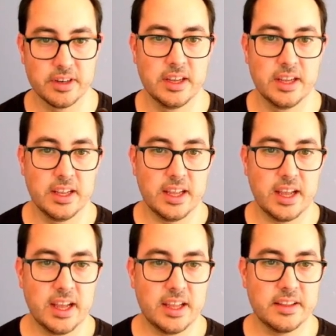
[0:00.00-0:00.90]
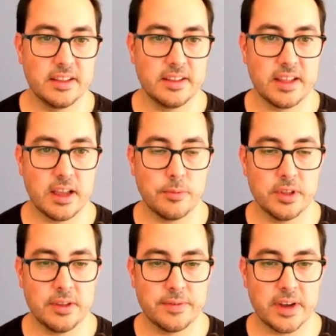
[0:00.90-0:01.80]
And then we
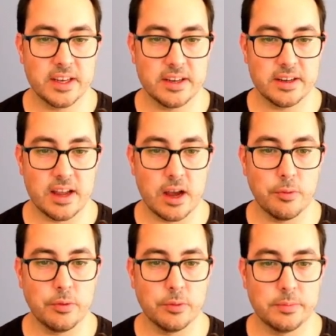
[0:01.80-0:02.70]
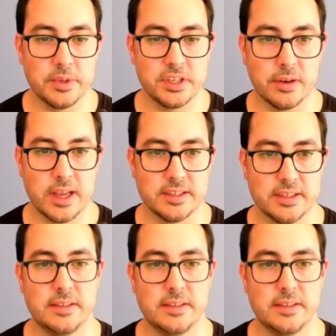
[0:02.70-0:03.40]
define how we will visualize it.